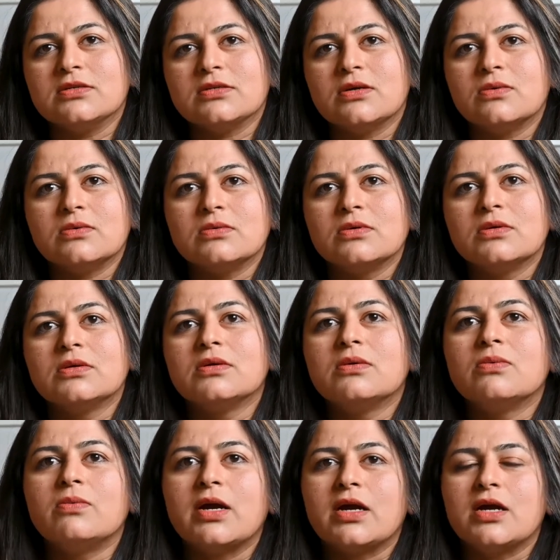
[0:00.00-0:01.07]
So
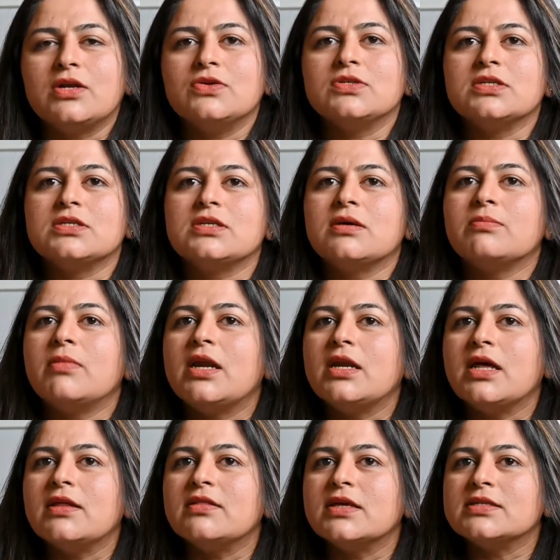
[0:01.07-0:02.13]
why can't you just
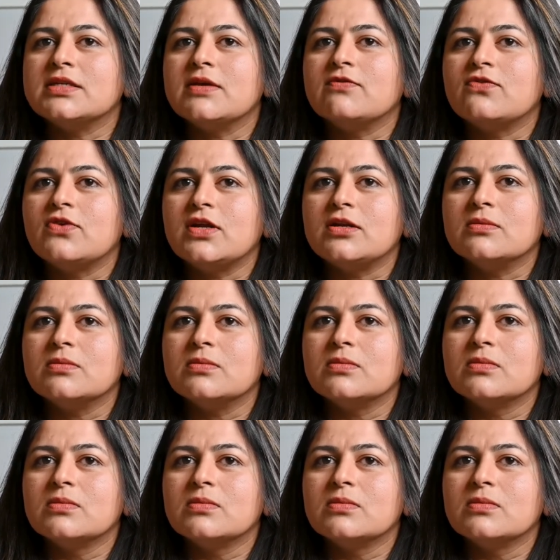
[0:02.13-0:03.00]
maintain that same freedom?